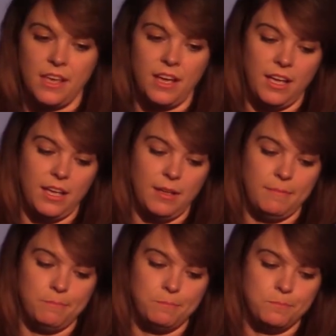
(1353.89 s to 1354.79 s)

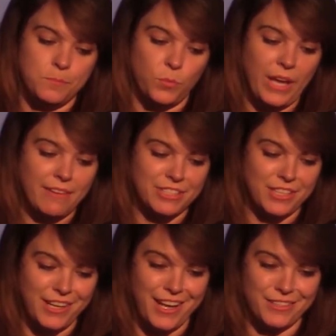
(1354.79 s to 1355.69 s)
Um, we haven't
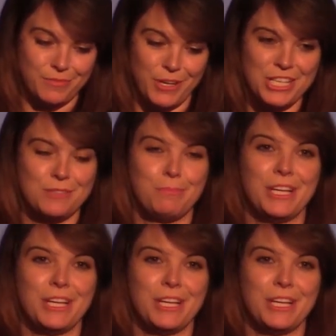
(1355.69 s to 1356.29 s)
done it as much,